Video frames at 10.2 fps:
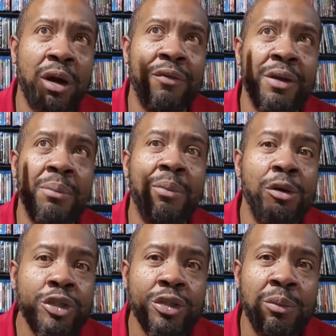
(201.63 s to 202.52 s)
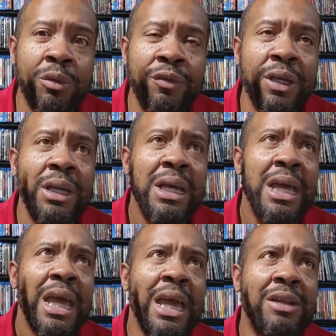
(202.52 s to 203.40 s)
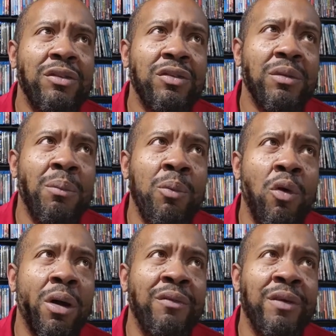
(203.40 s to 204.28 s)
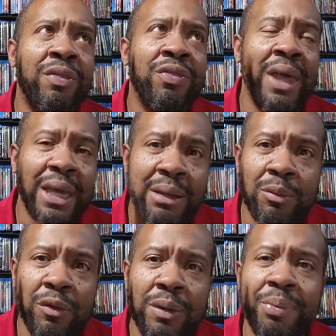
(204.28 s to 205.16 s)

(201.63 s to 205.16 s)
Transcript: of an emotional movie. It's more of a thinking movie,